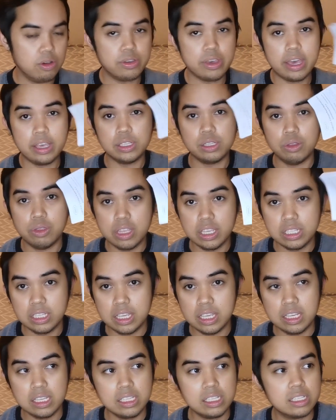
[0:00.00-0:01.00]
Okay, so this
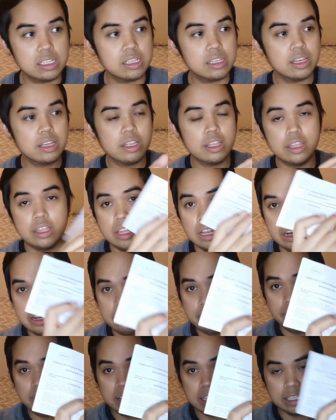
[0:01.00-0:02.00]
is the
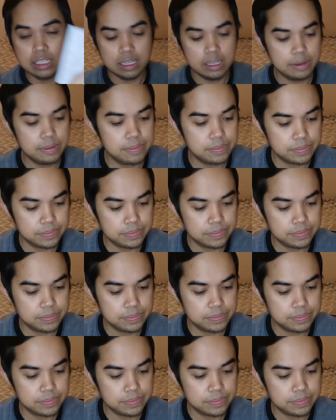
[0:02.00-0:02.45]
leaflet.